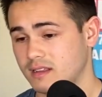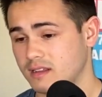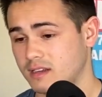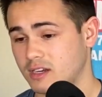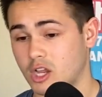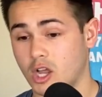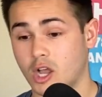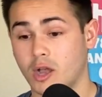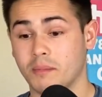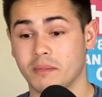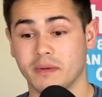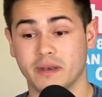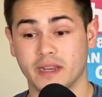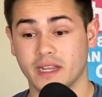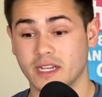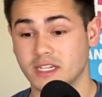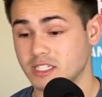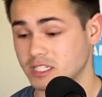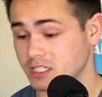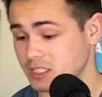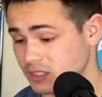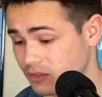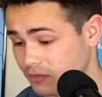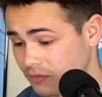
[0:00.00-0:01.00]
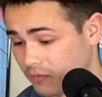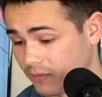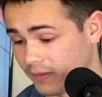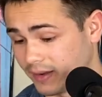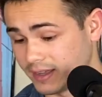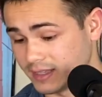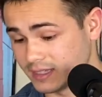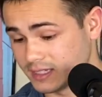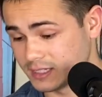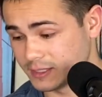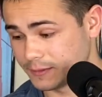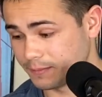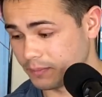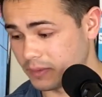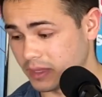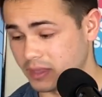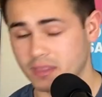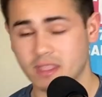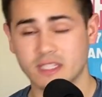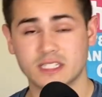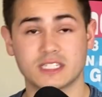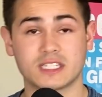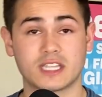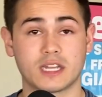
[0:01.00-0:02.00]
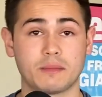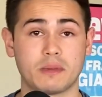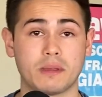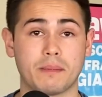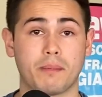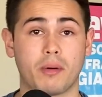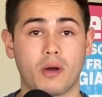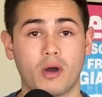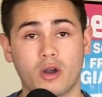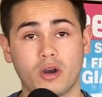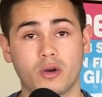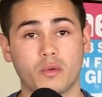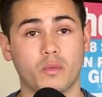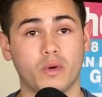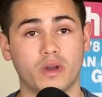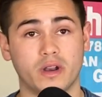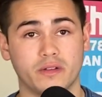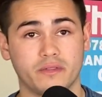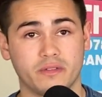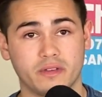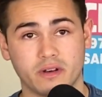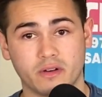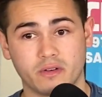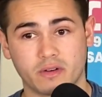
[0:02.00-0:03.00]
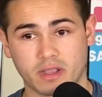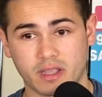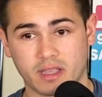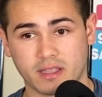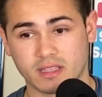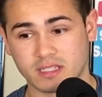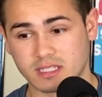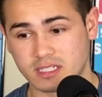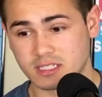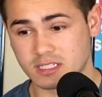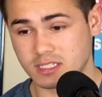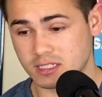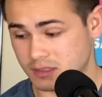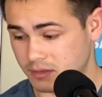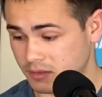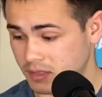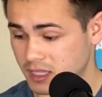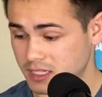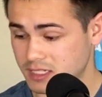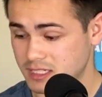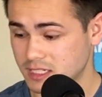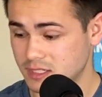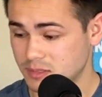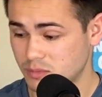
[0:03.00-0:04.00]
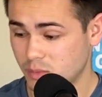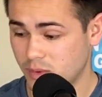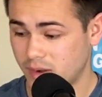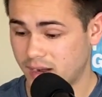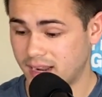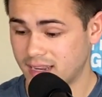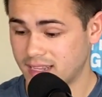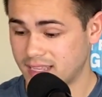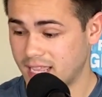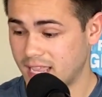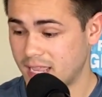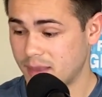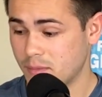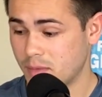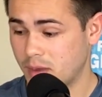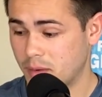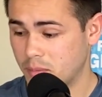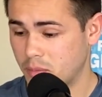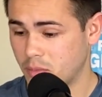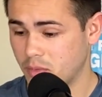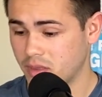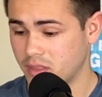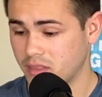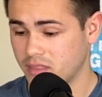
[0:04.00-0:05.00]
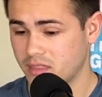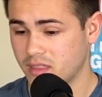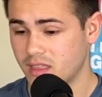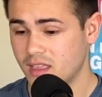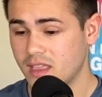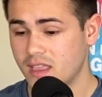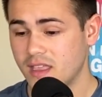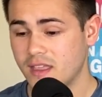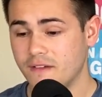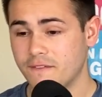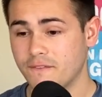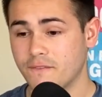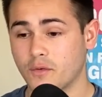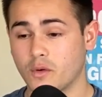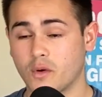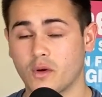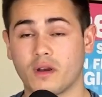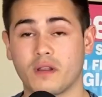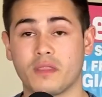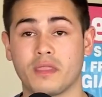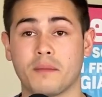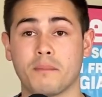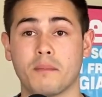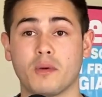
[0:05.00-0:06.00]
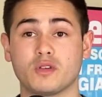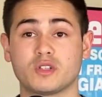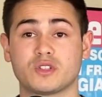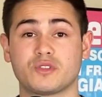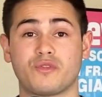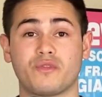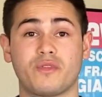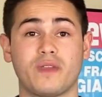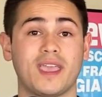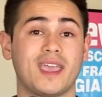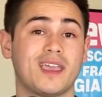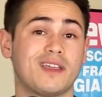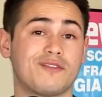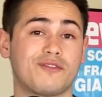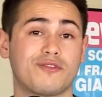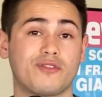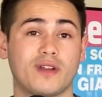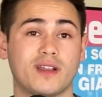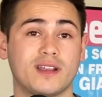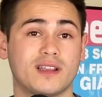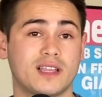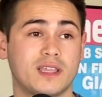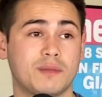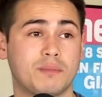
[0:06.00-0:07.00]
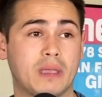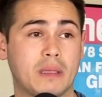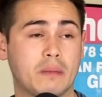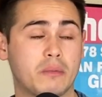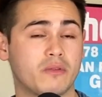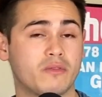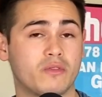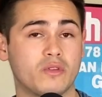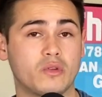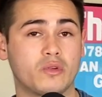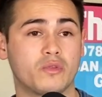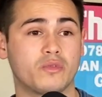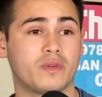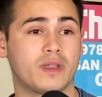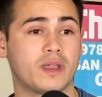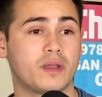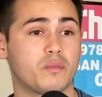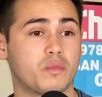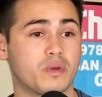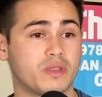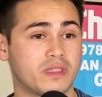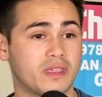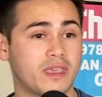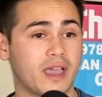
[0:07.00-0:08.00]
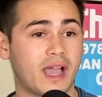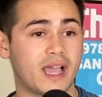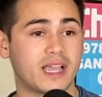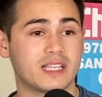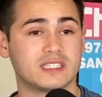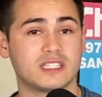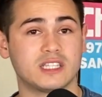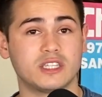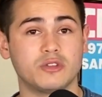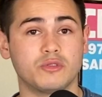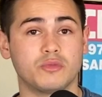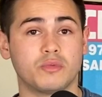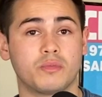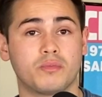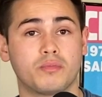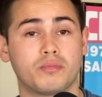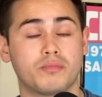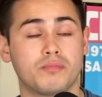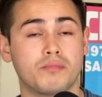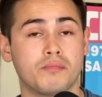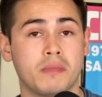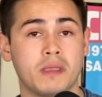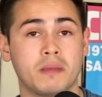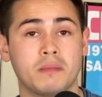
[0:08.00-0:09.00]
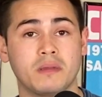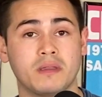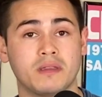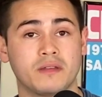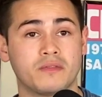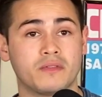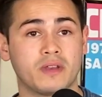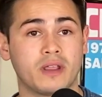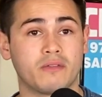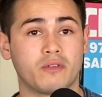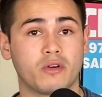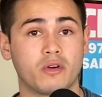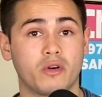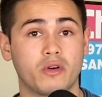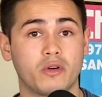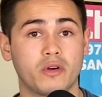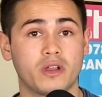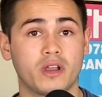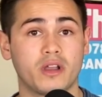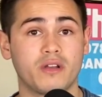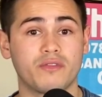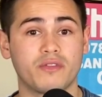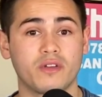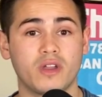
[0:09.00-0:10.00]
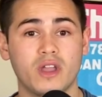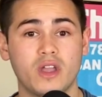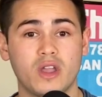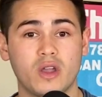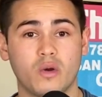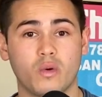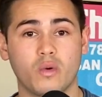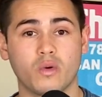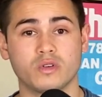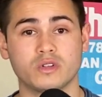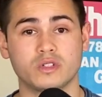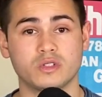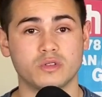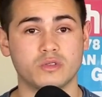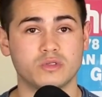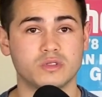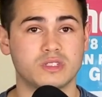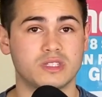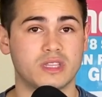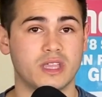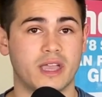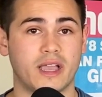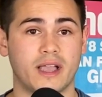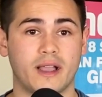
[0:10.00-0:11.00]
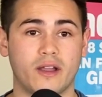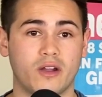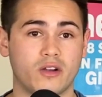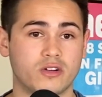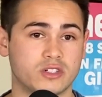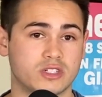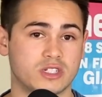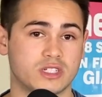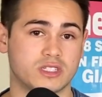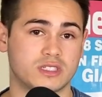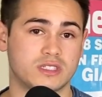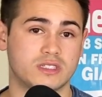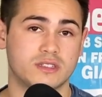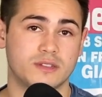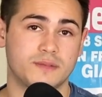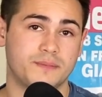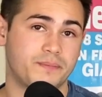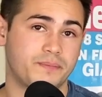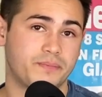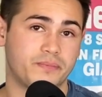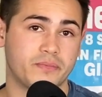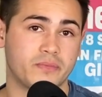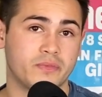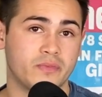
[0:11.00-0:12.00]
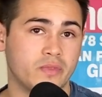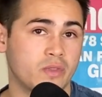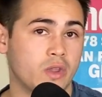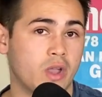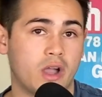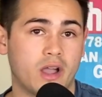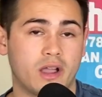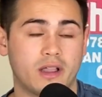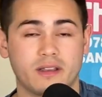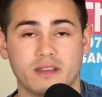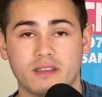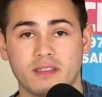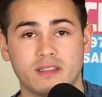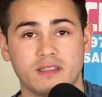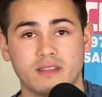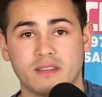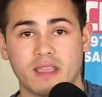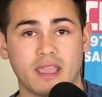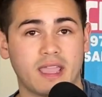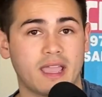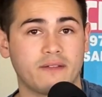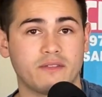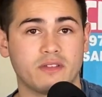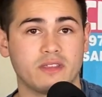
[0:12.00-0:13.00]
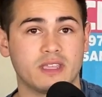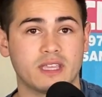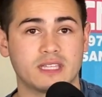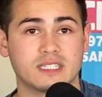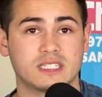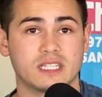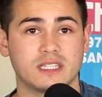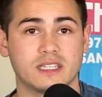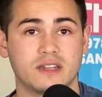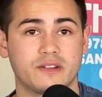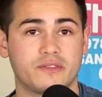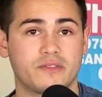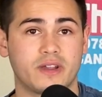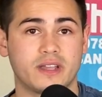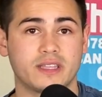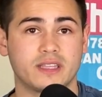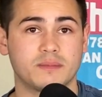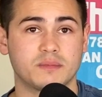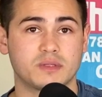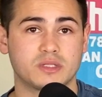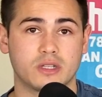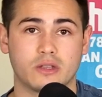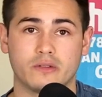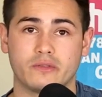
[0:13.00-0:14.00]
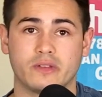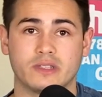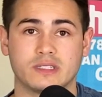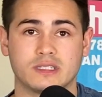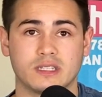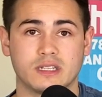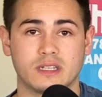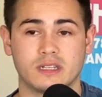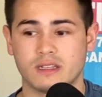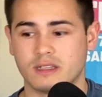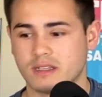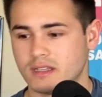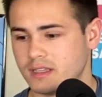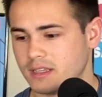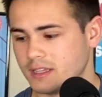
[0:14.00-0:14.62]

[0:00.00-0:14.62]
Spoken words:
combinations of fights, and this is going to be part one of it, okay? This is what I came up with for the most fan-friendly pay-per-view event with guys that you maybe have never heard of, or dudes that are just they haven't yet solidified themselves as a